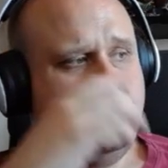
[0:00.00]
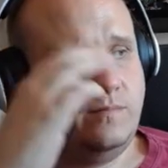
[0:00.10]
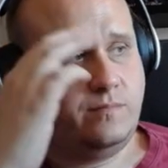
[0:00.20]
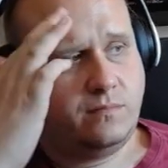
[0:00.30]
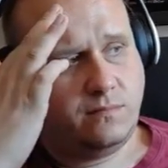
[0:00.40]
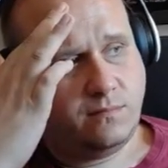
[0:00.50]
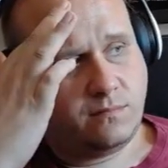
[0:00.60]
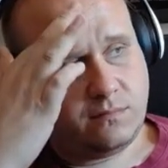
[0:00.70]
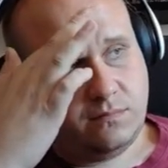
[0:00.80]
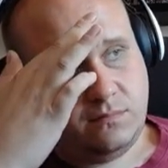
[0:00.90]

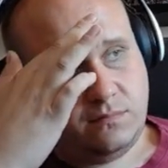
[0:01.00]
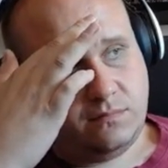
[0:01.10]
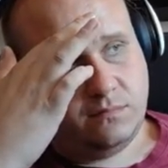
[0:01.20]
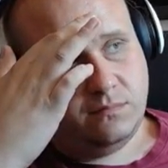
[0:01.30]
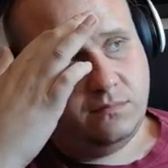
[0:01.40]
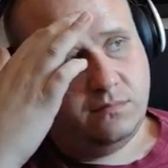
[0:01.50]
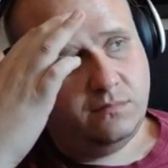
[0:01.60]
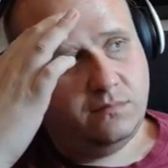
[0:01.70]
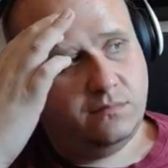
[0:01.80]
Nobody speaks.